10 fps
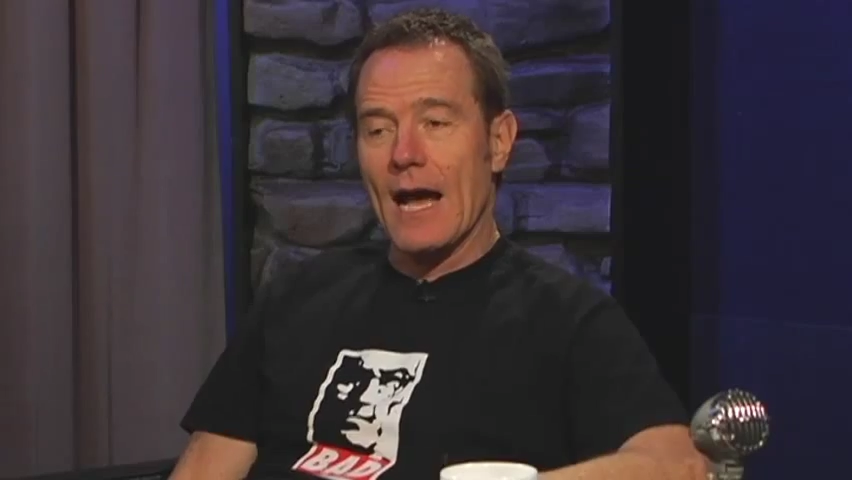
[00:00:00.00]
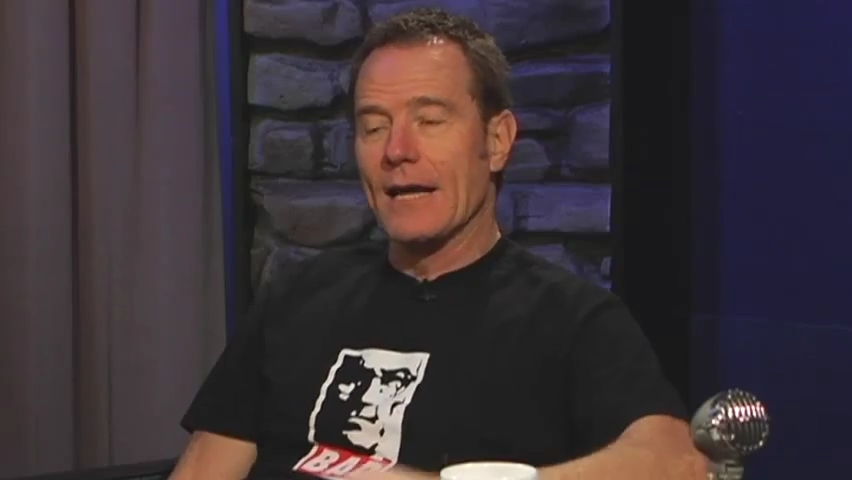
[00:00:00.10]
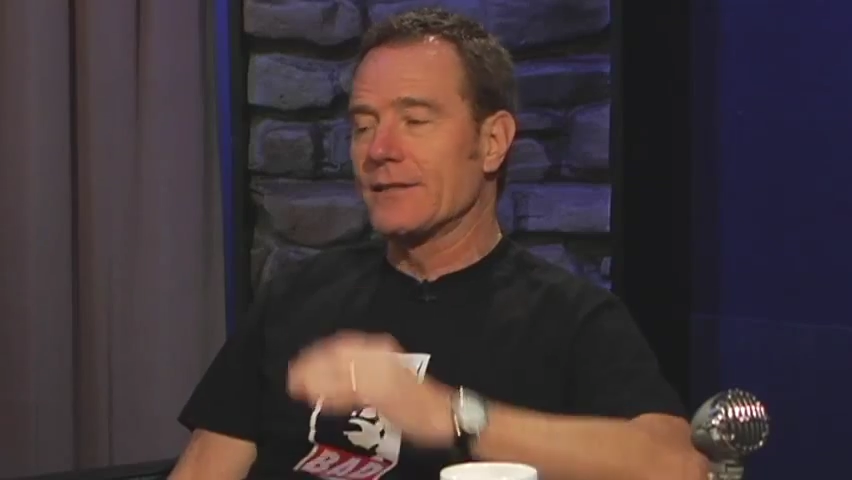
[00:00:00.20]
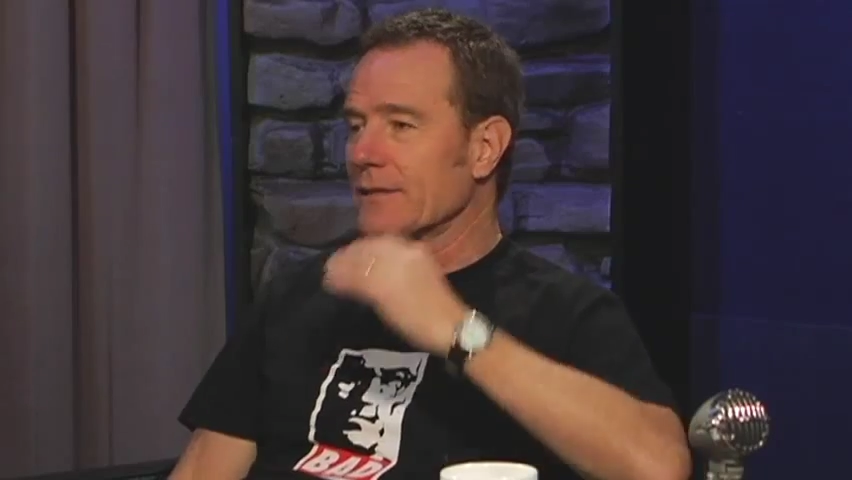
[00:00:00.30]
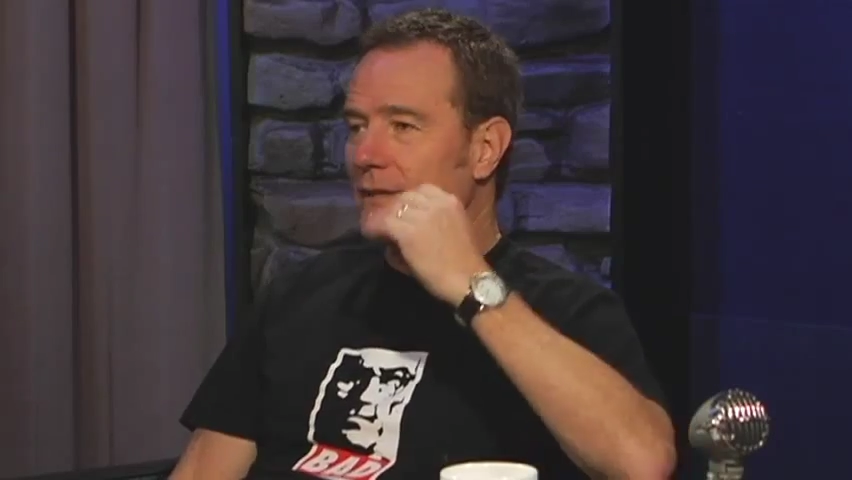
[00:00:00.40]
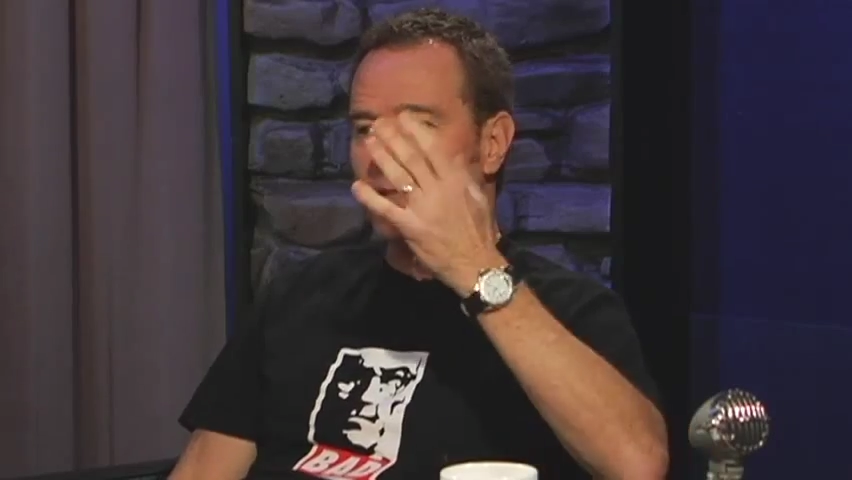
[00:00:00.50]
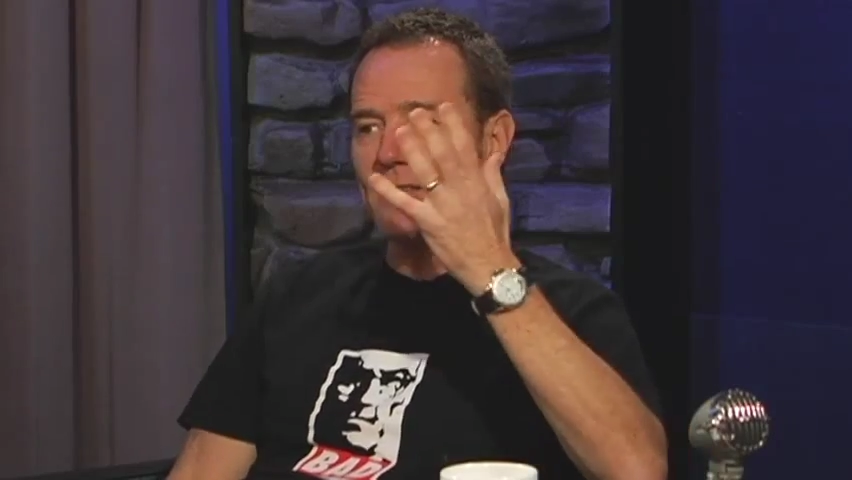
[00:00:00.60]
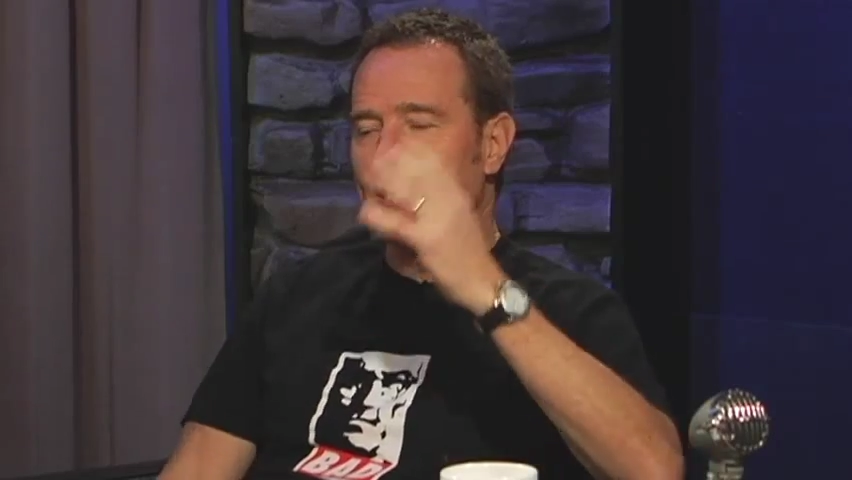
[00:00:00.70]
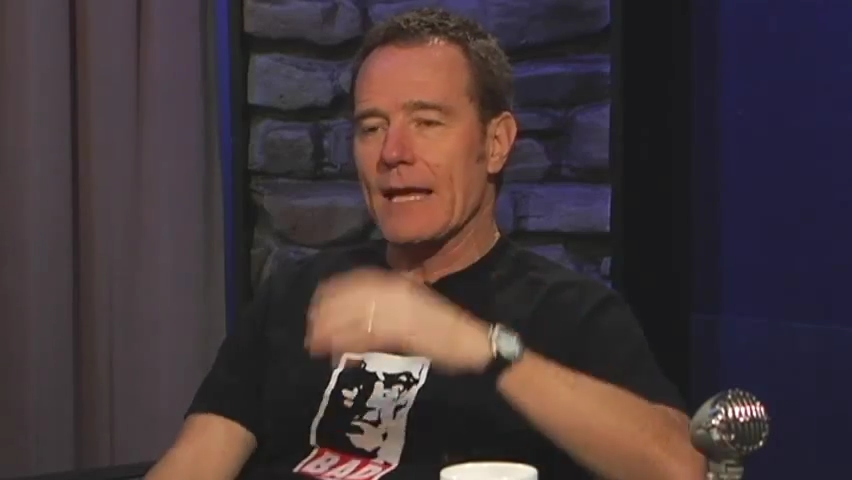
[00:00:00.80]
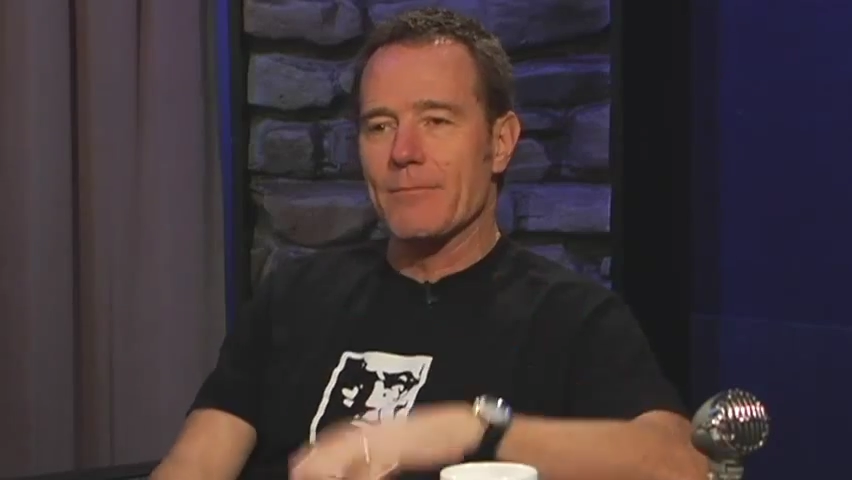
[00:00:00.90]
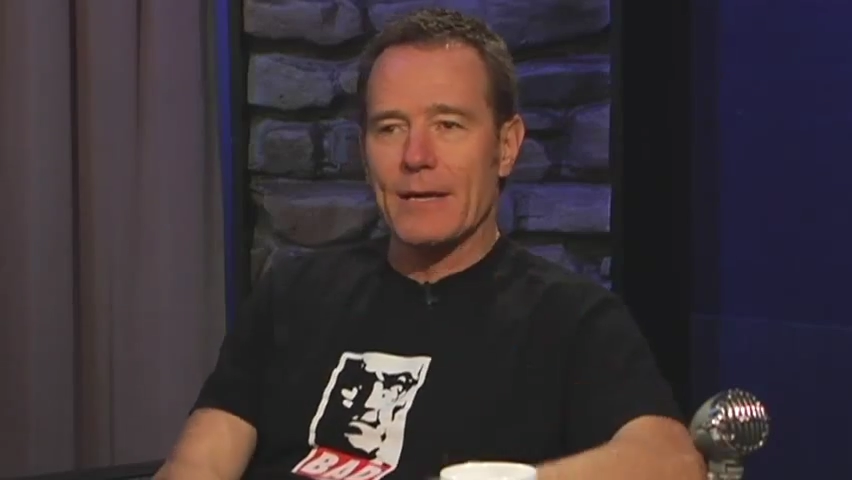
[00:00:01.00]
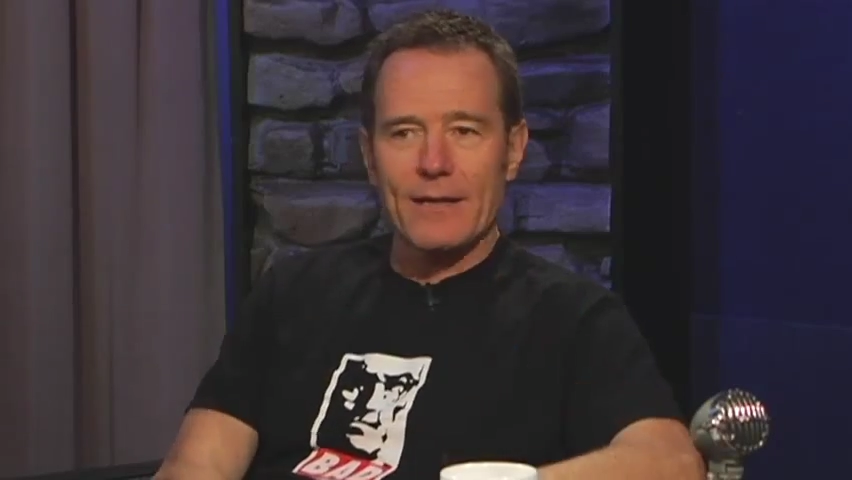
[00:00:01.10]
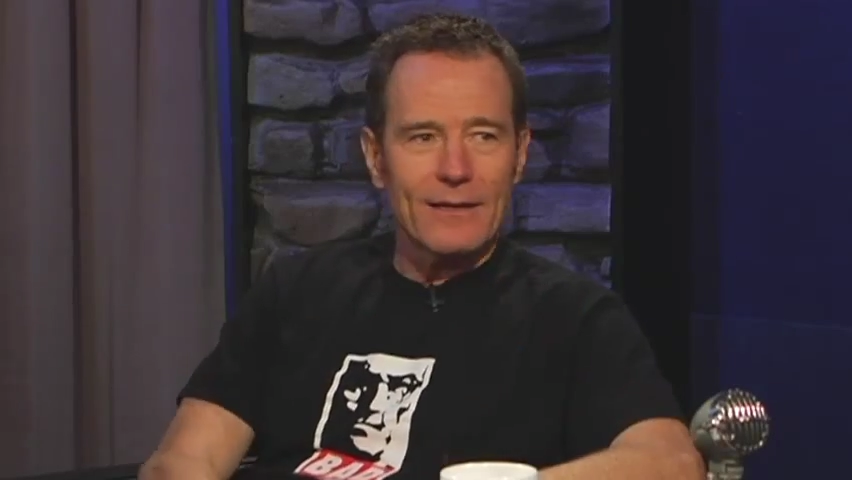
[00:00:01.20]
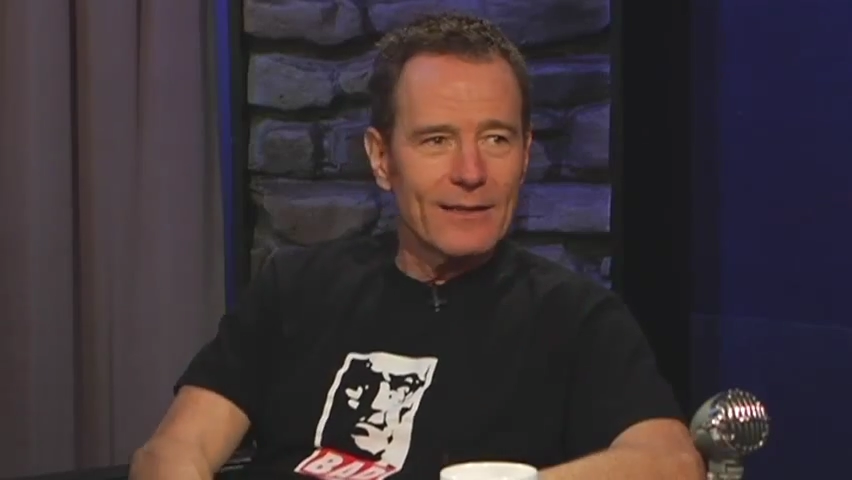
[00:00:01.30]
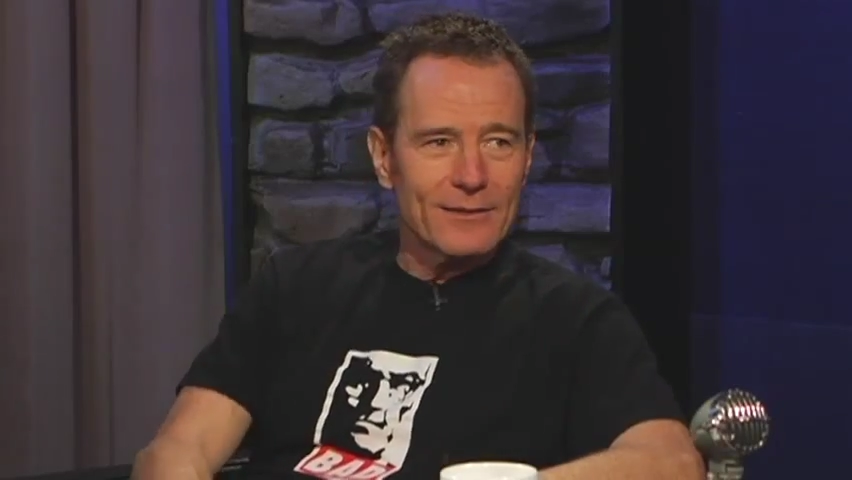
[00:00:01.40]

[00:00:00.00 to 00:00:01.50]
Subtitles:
it just hit me